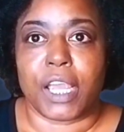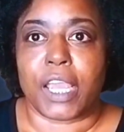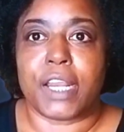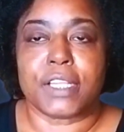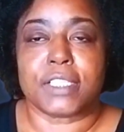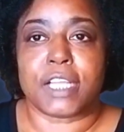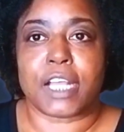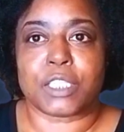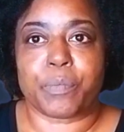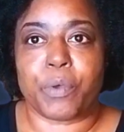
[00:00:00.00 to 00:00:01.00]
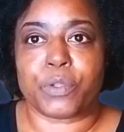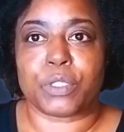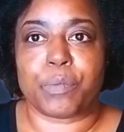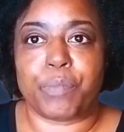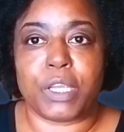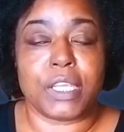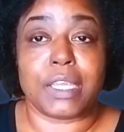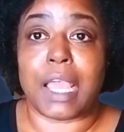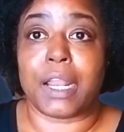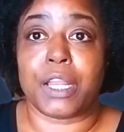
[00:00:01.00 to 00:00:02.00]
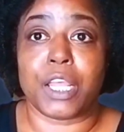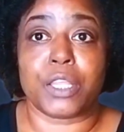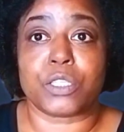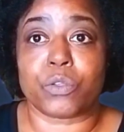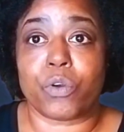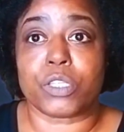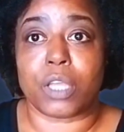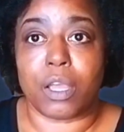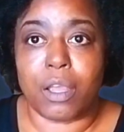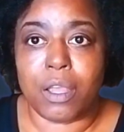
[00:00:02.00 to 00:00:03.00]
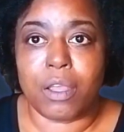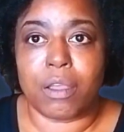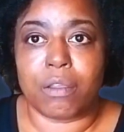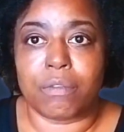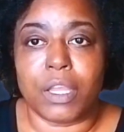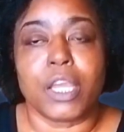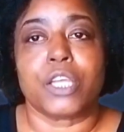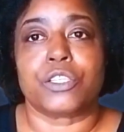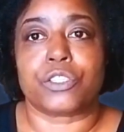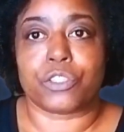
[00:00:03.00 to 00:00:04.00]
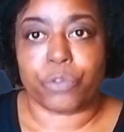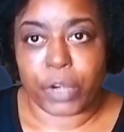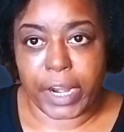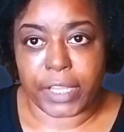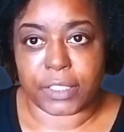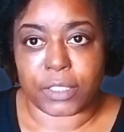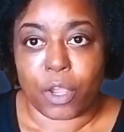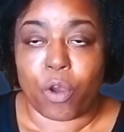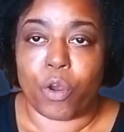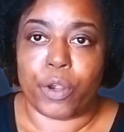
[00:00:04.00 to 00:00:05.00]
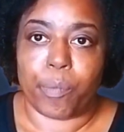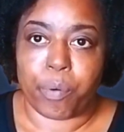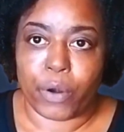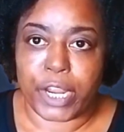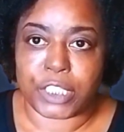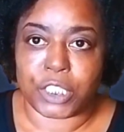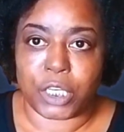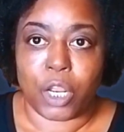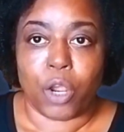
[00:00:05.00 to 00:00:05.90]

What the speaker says: It is not supposed to be yet another source of stress or depression